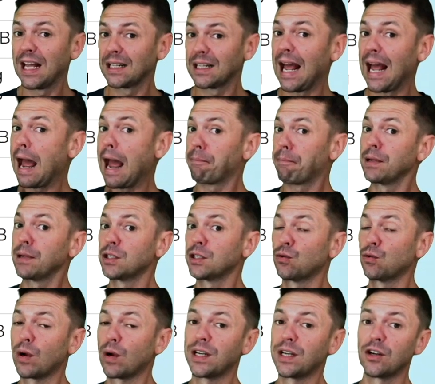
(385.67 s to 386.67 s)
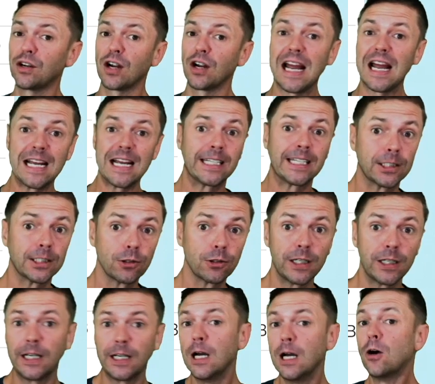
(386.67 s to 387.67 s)
happens when you're
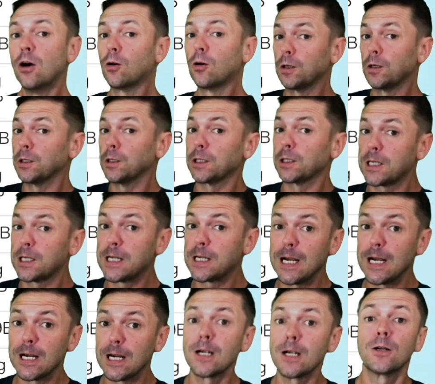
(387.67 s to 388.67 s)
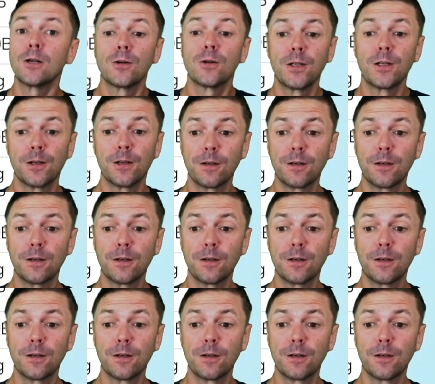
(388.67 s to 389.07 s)
angry or you're scared or you're